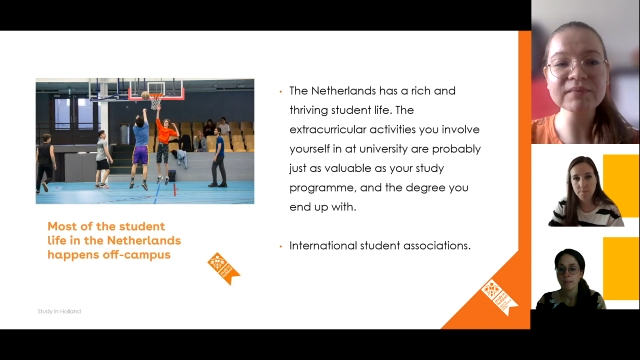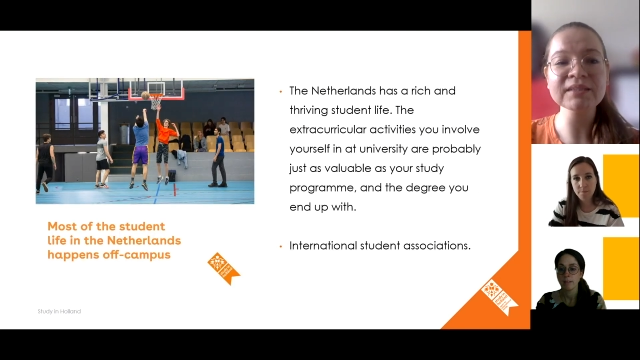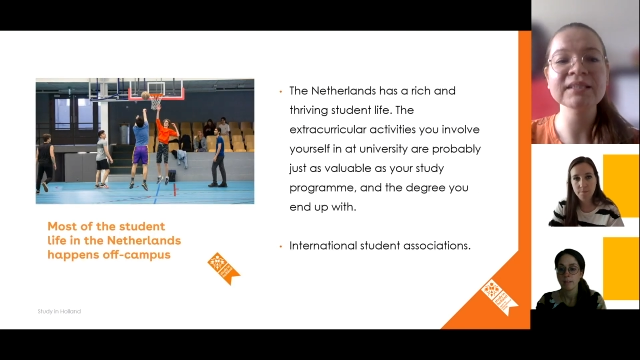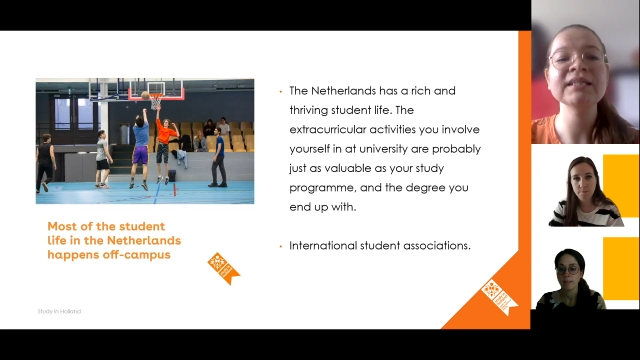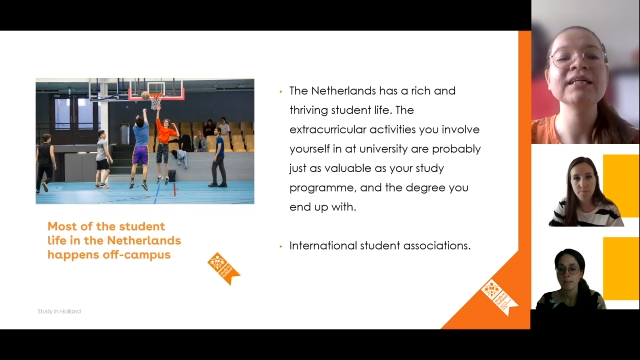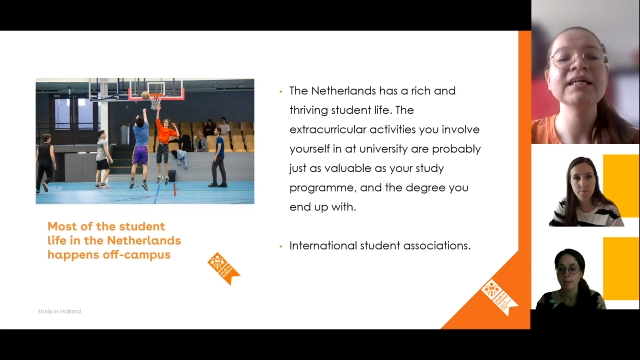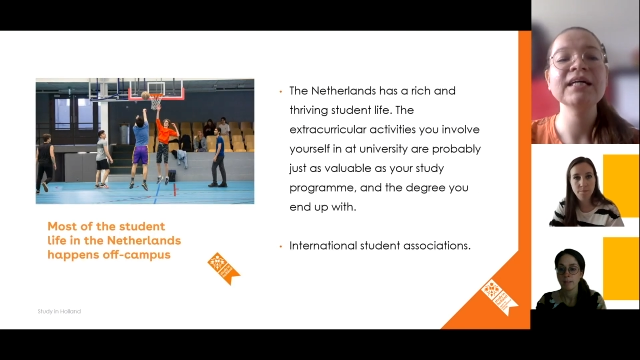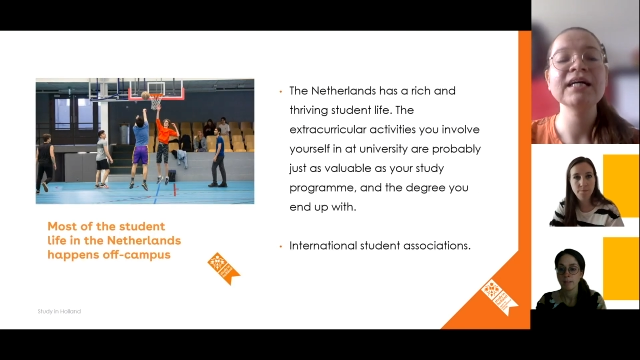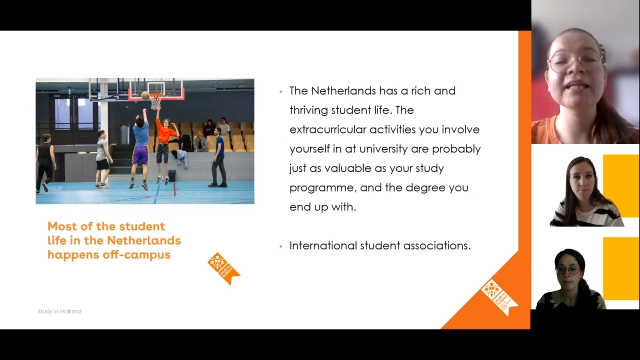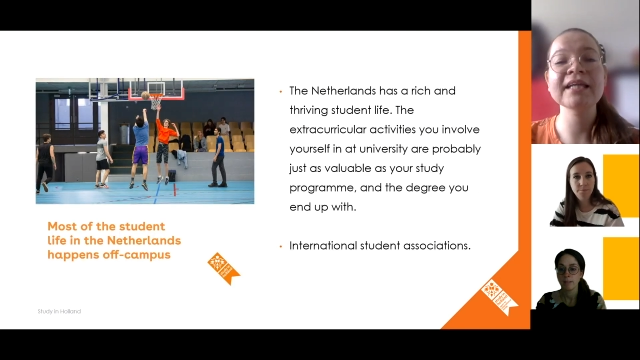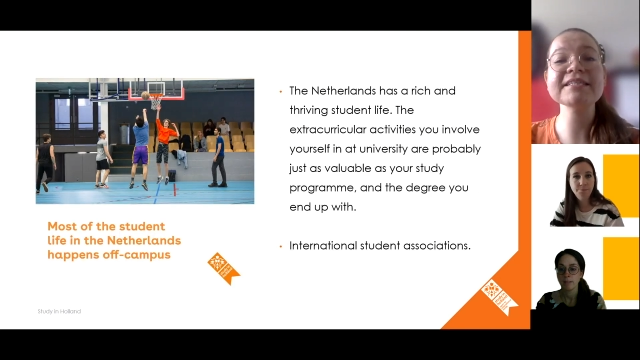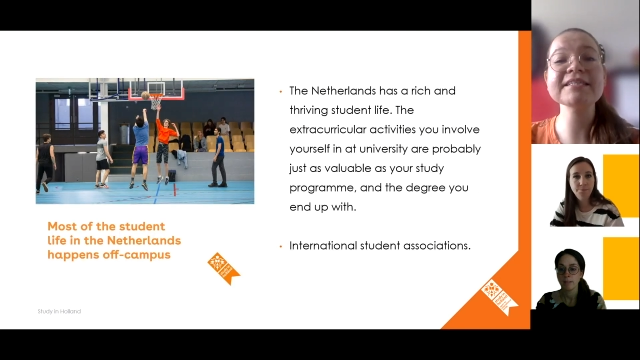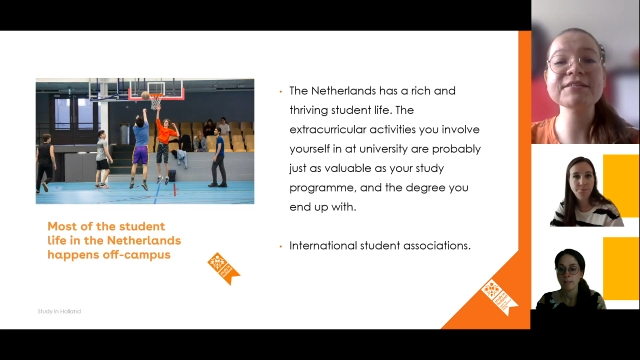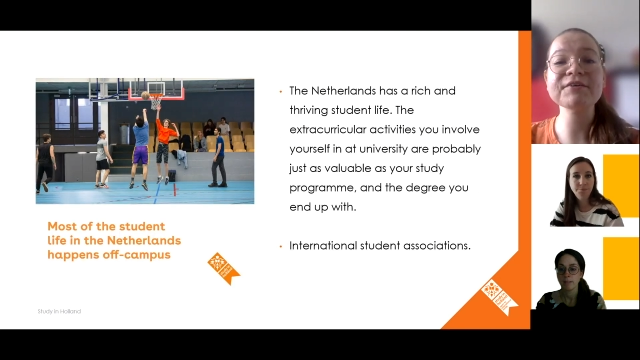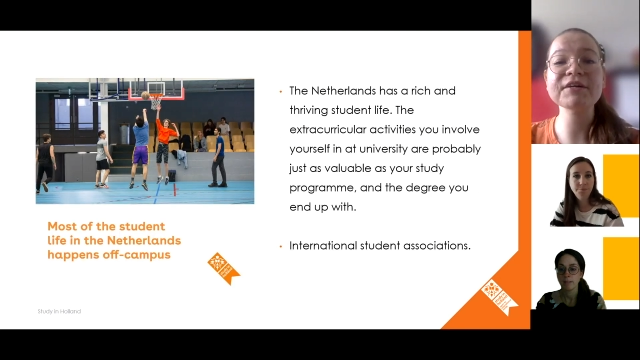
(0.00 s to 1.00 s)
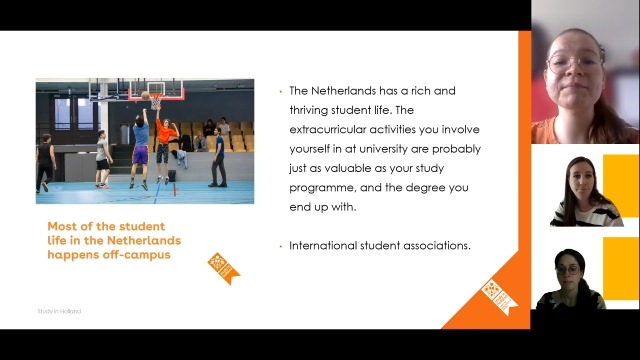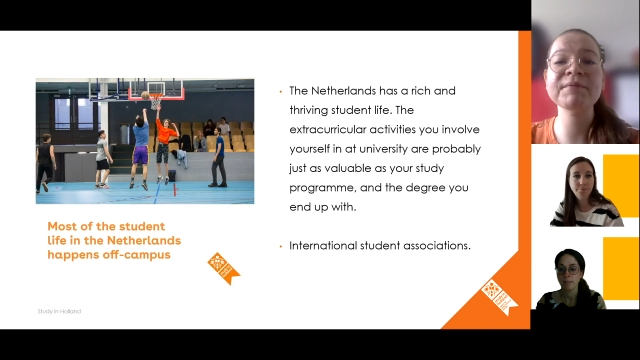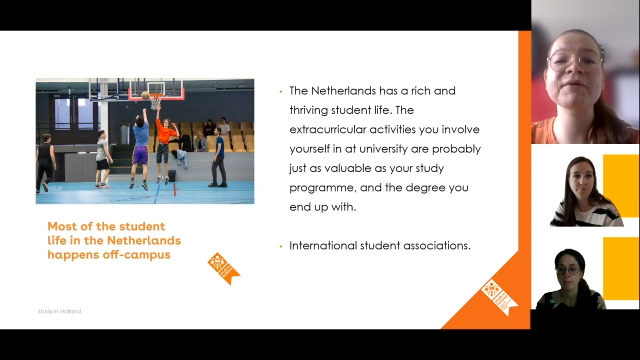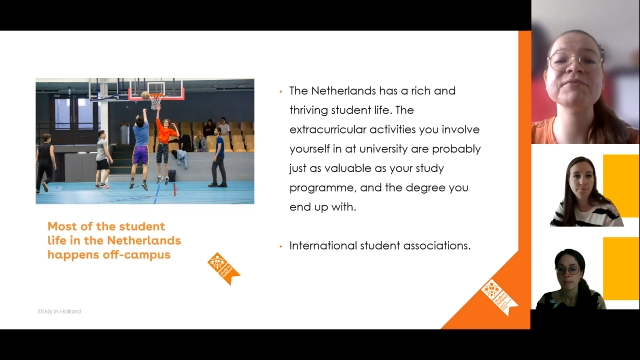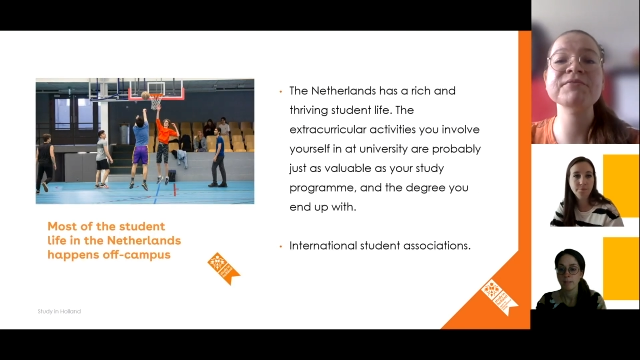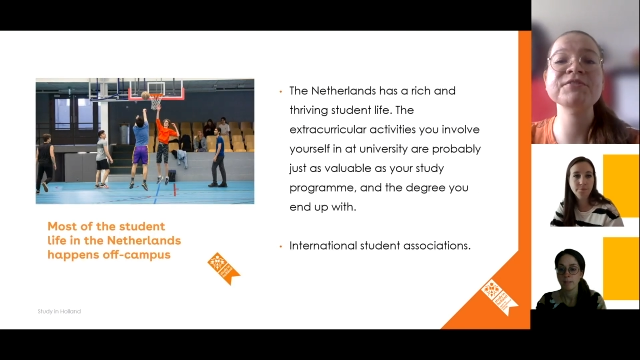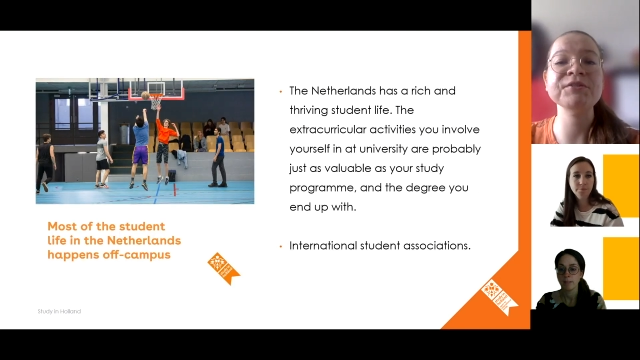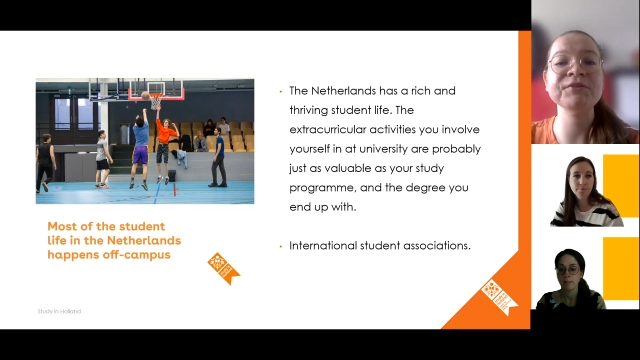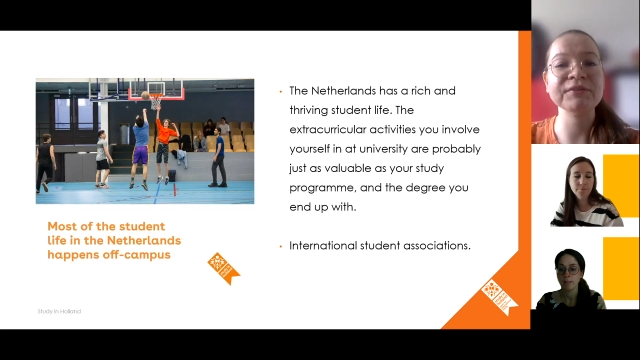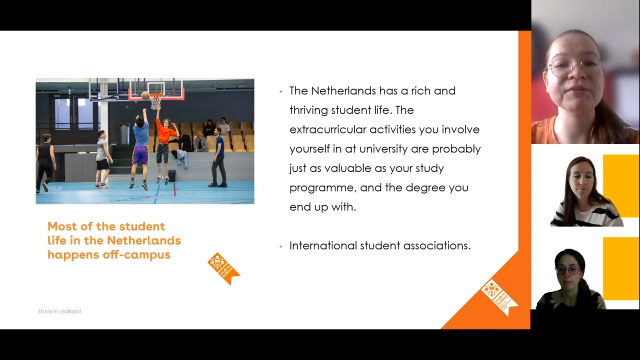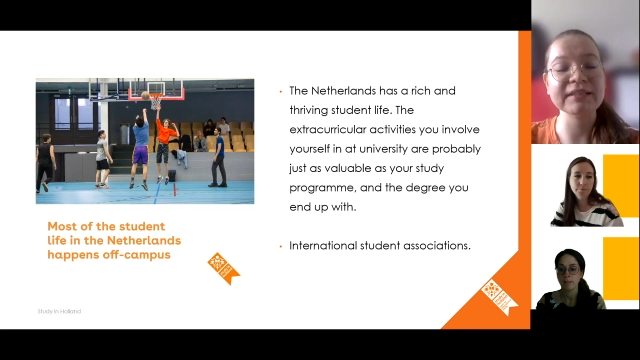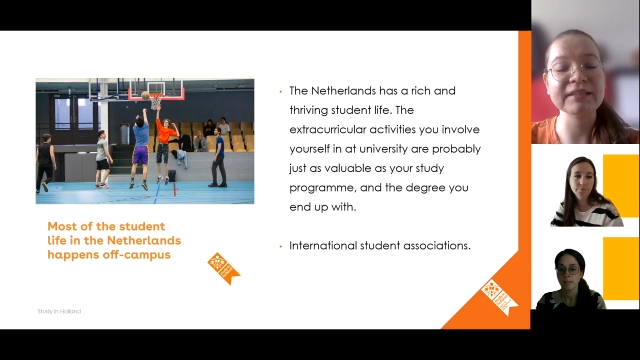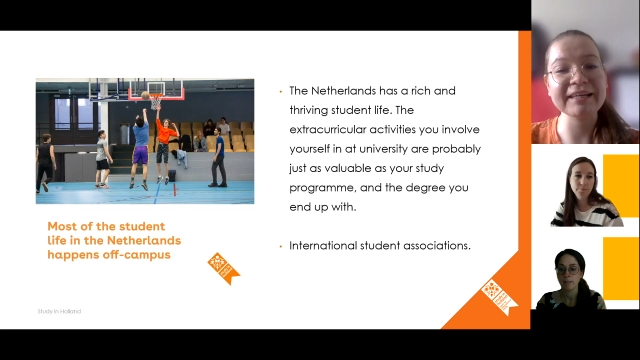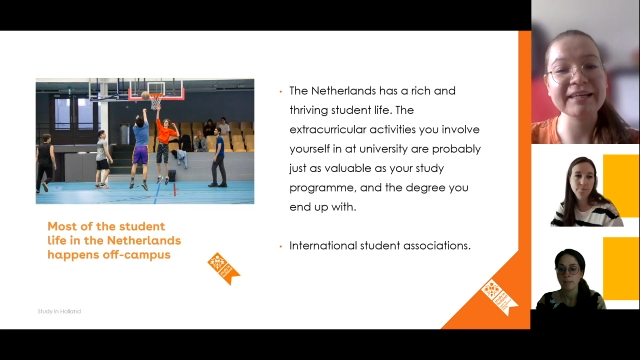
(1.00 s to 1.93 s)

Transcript: Let's talk about student life.